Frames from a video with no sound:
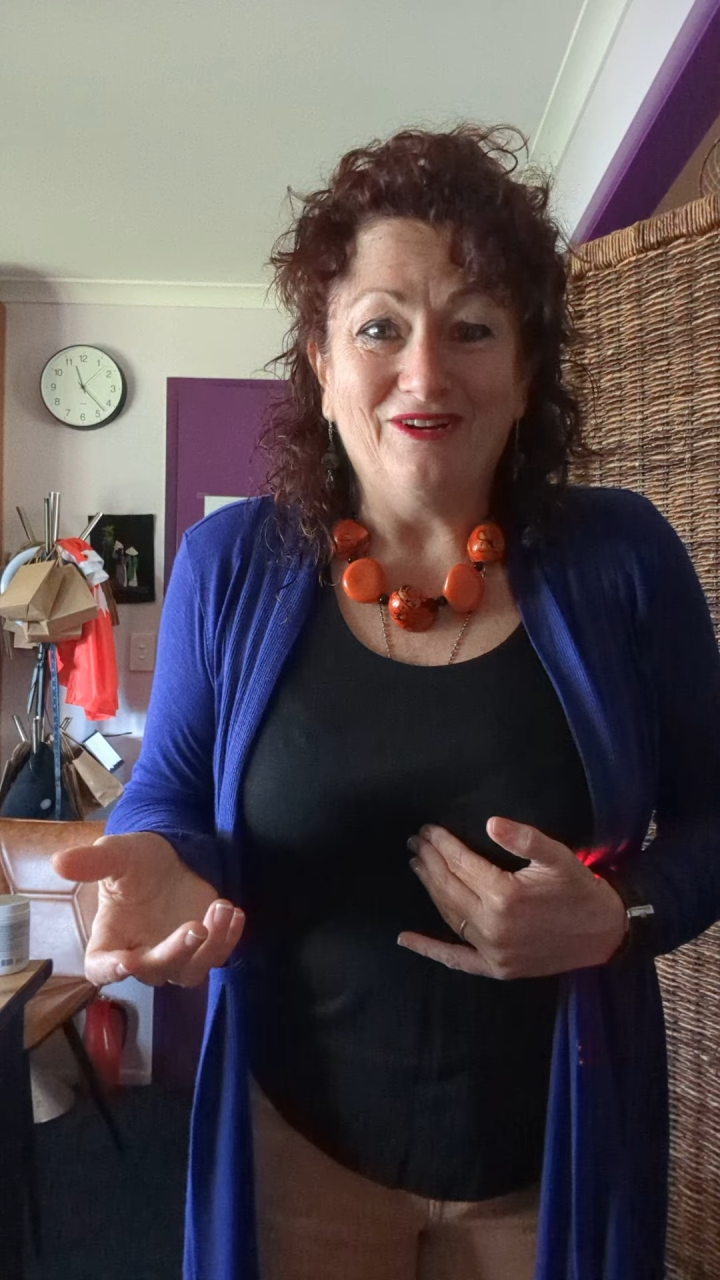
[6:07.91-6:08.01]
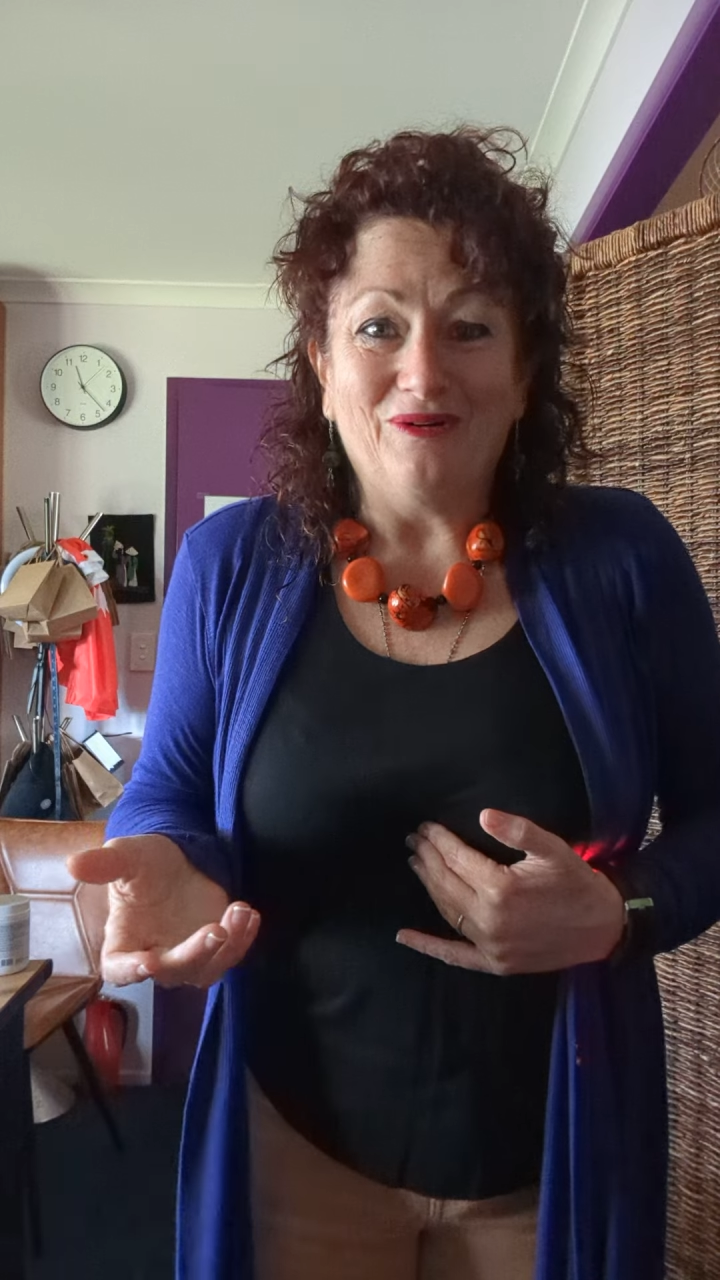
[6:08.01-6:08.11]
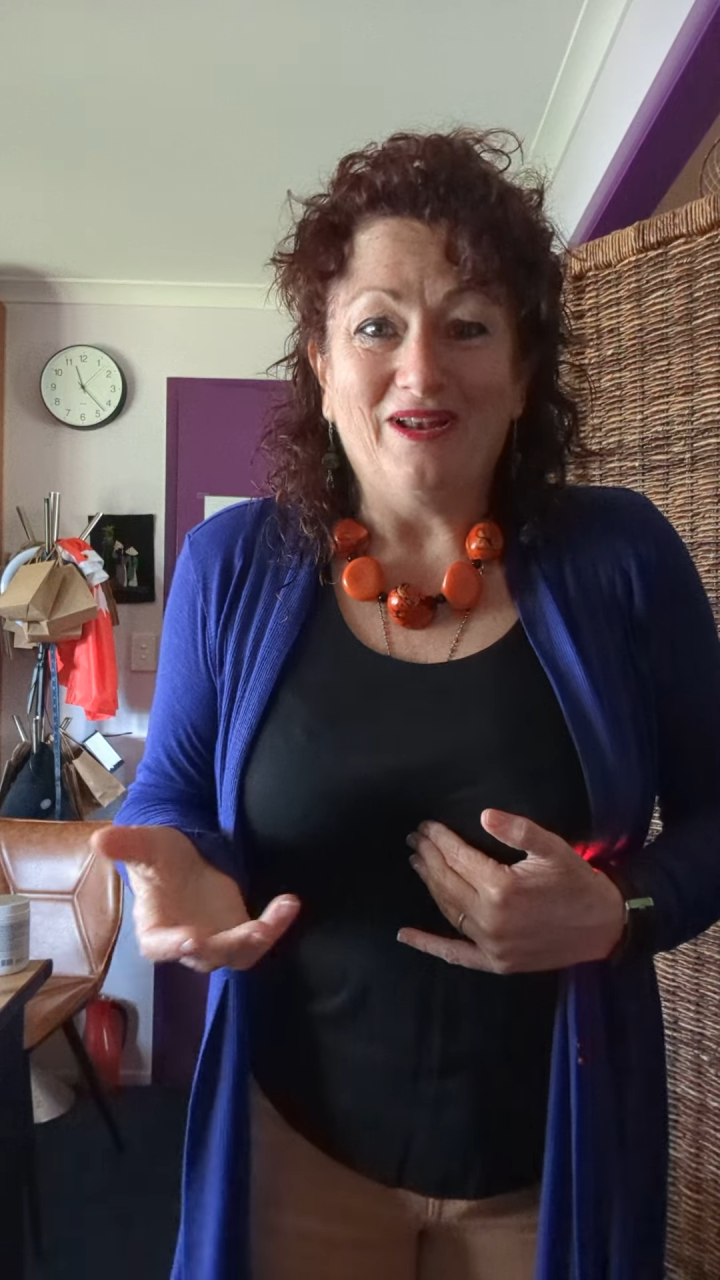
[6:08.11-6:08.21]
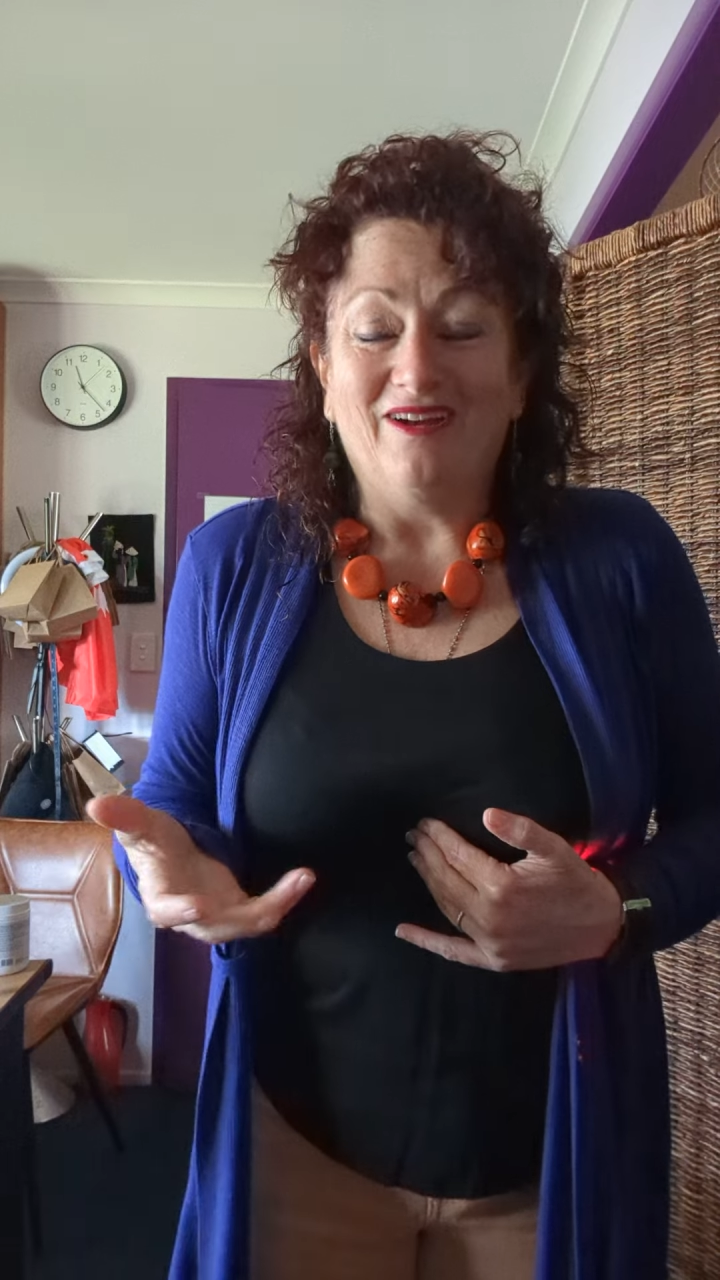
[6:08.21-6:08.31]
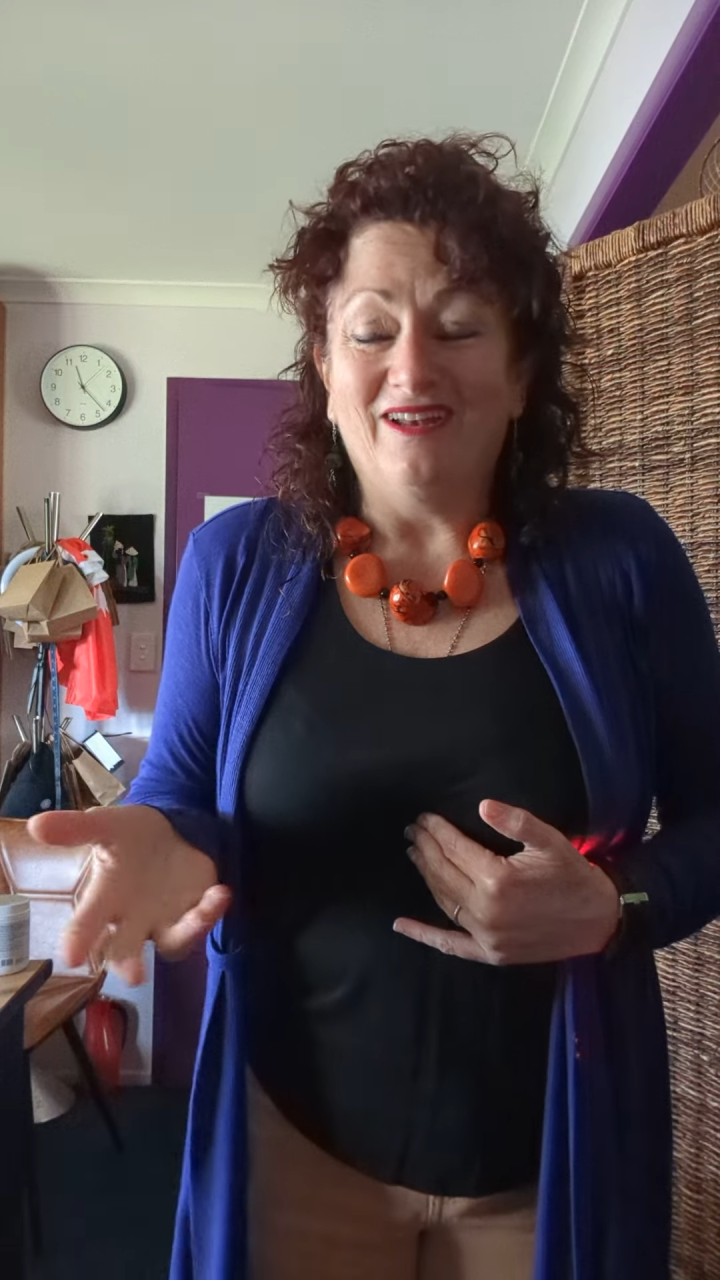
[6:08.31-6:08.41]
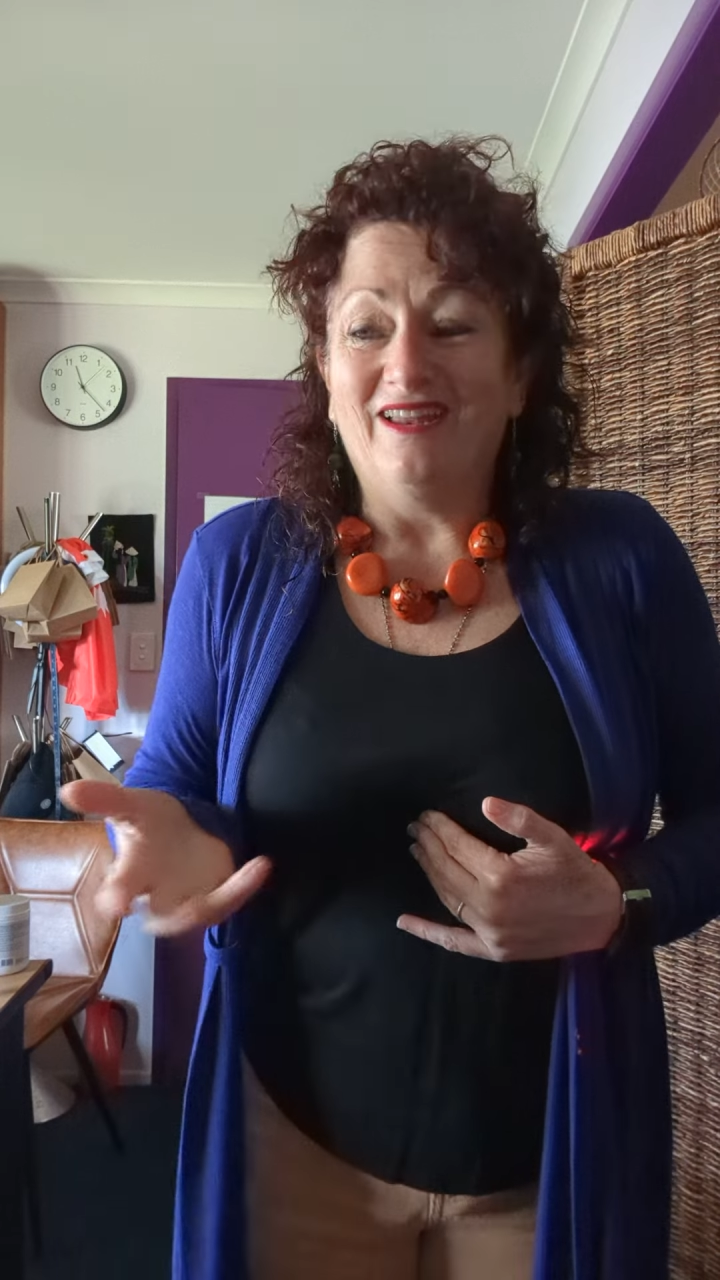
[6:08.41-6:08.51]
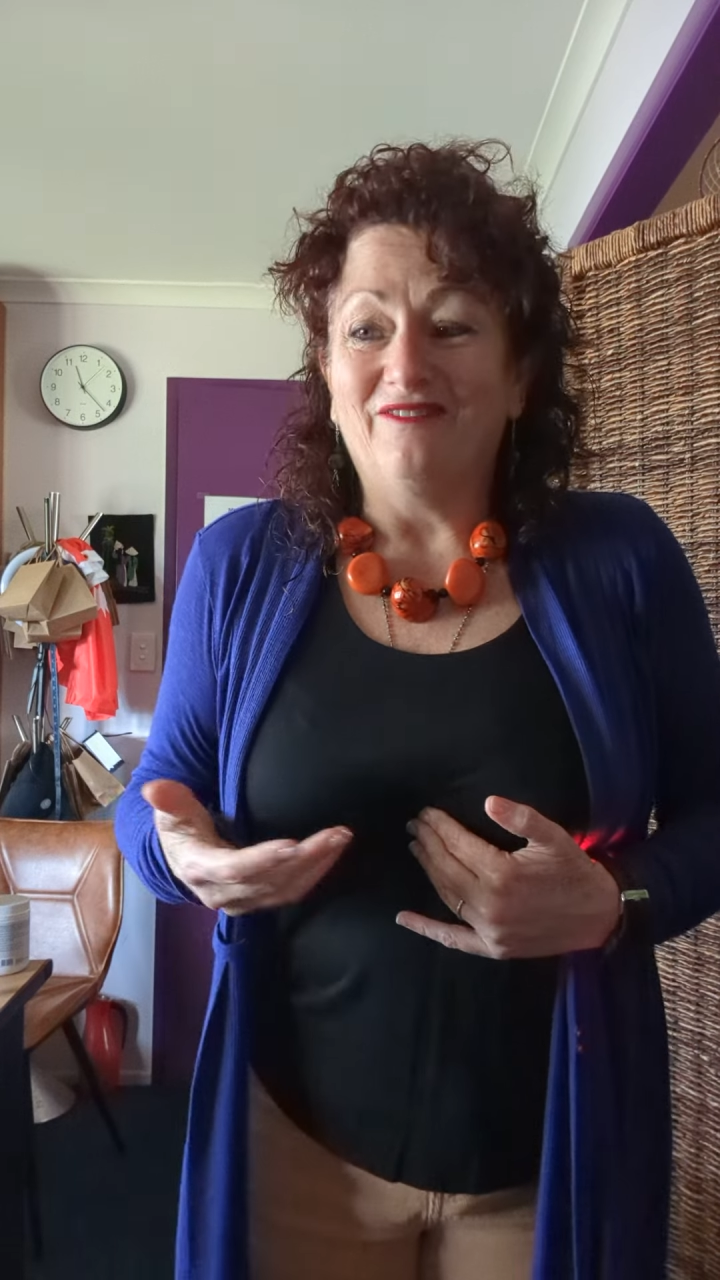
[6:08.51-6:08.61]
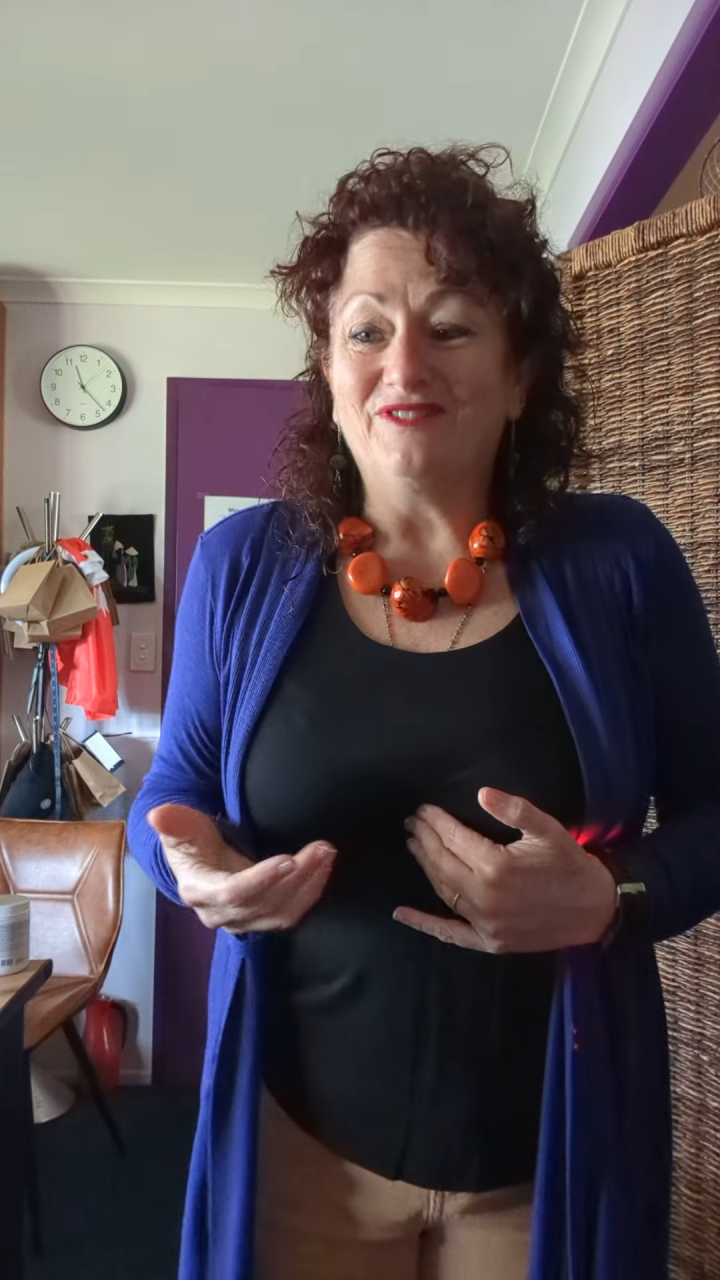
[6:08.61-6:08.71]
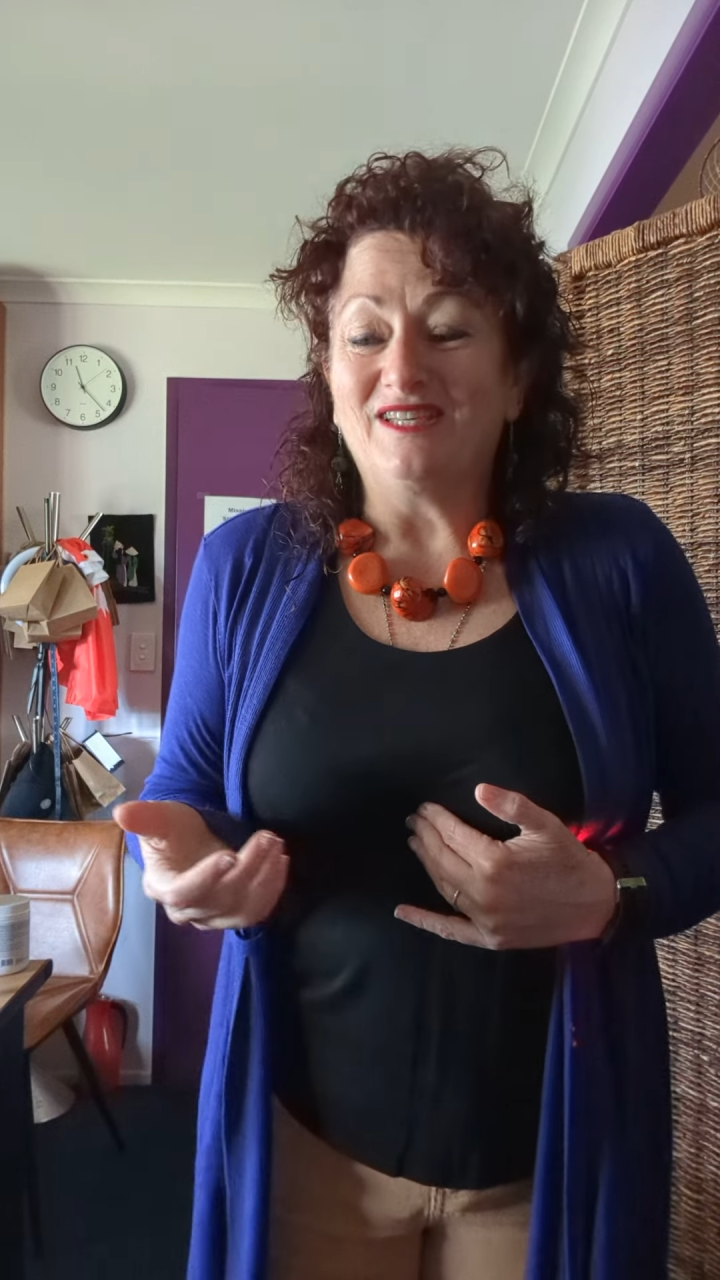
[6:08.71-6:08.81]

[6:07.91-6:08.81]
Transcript: I love